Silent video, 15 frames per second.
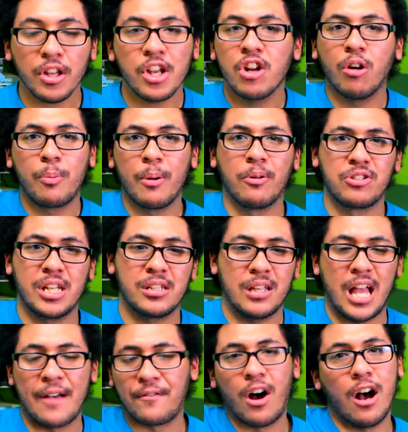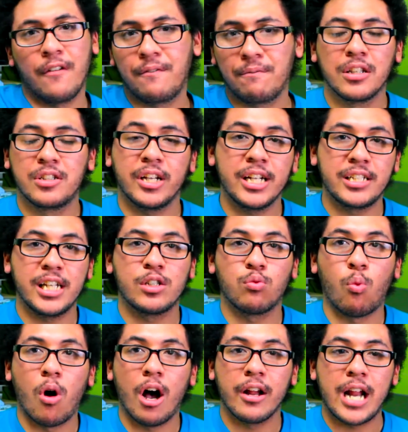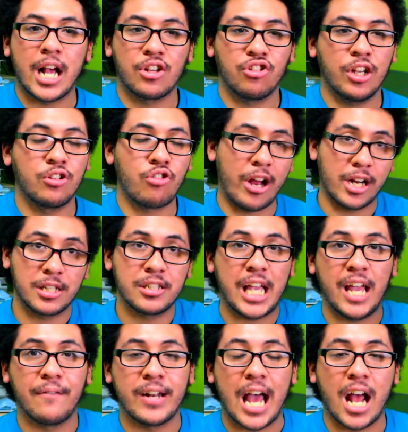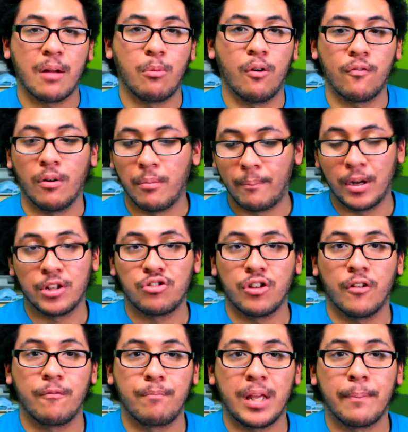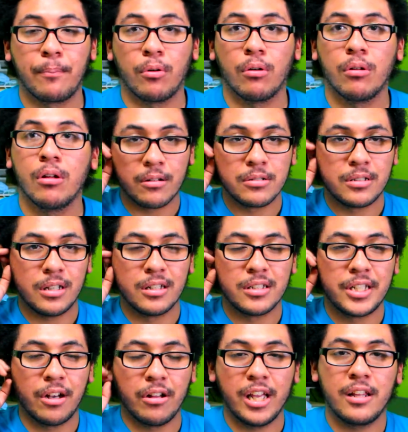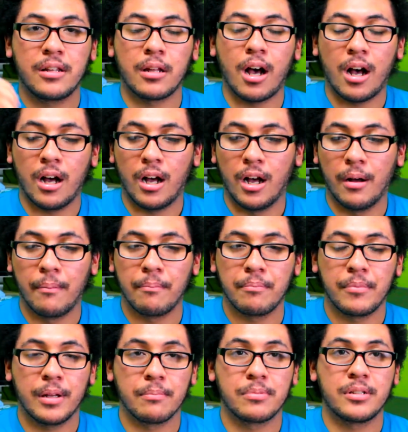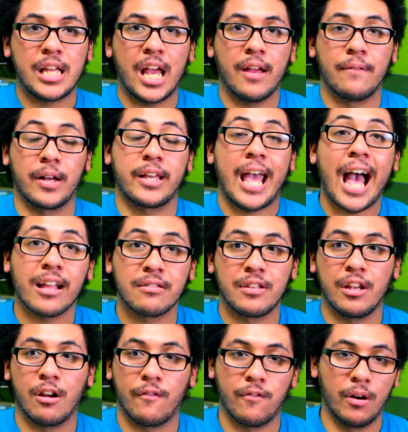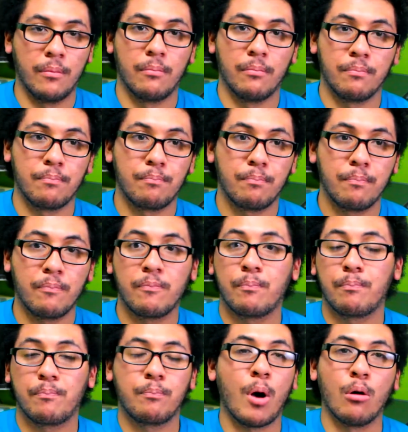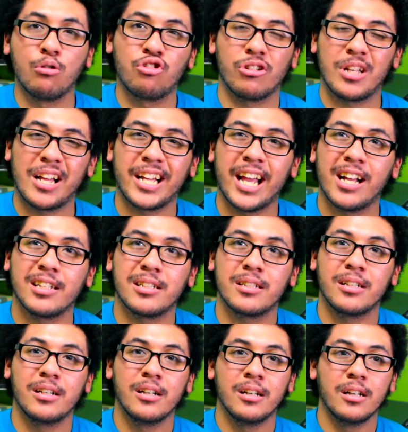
you know, pretty much just F off until he sees Juan actually trying to save an animal from a bunch of people. It was until he saw him save a cat deer from poachers, I guess,